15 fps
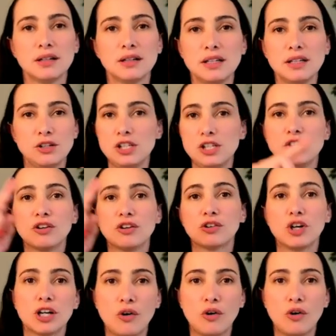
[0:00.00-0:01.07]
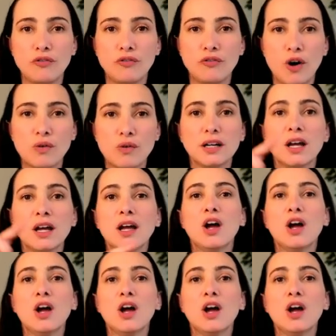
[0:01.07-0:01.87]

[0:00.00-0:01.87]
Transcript: you're gonna go forward